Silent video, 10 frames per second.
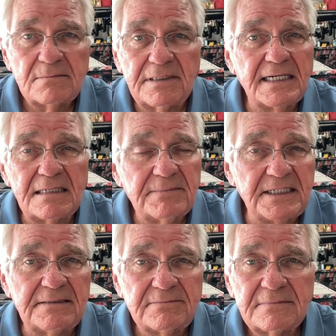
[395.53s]
but not
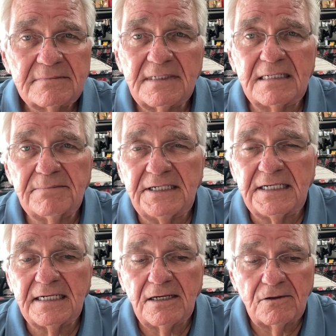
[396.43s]
many. Not
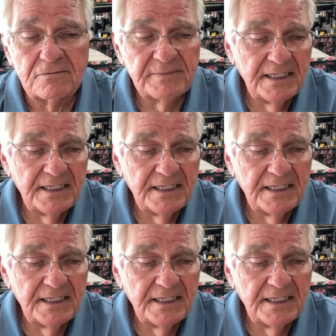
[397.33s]
many at all.